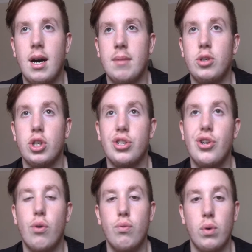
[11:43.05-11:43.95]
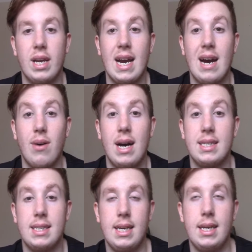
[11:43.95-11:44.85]
I'm just not ruling it out
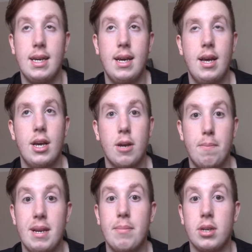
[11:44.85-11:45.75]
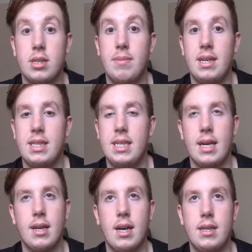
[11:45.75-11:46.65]
as a complete possibility
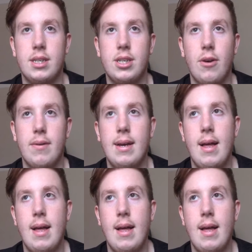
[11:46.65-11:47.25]
yet, guys. So